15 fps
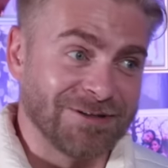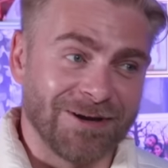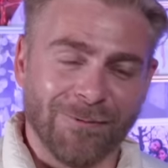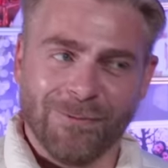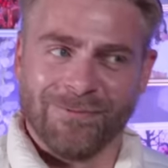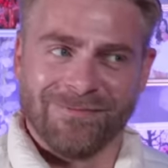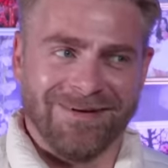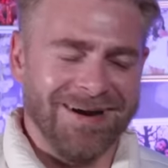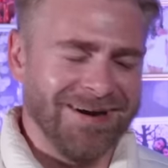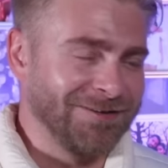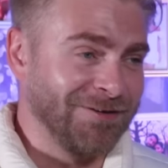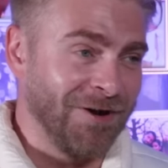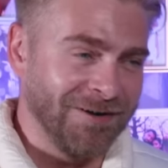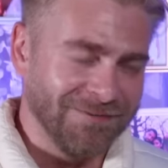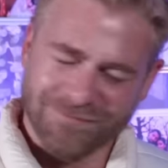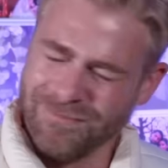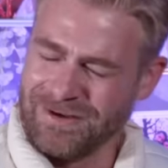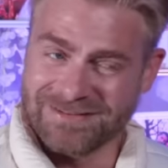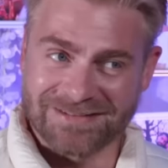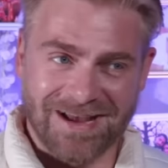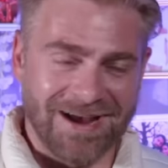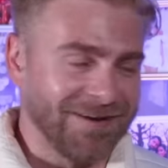You're like, oh, hang on,
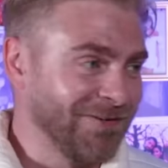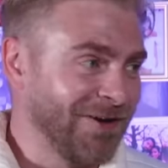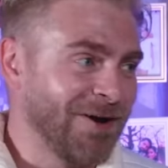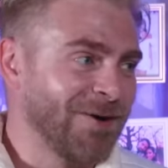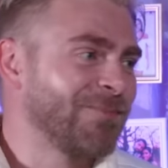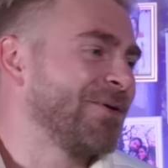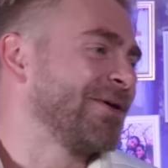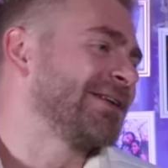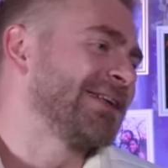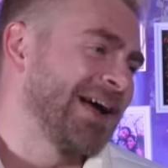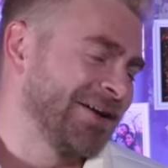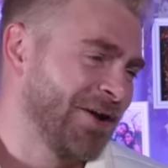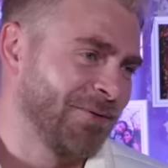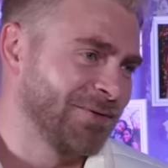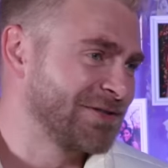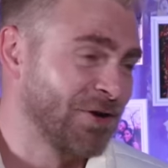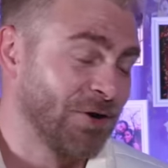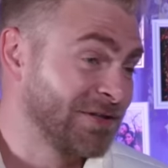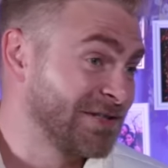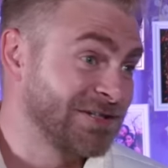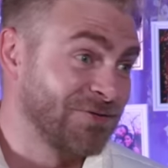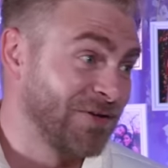what's that? No, but yeah, yeah, no, it's
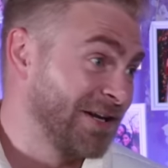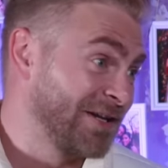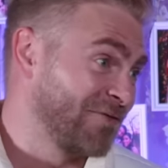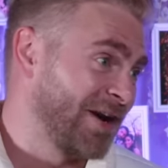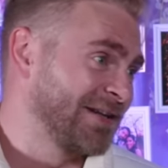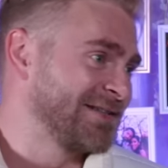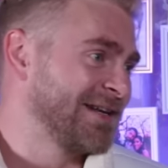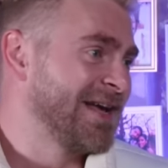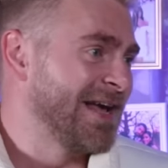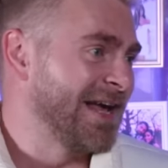good. It's really great.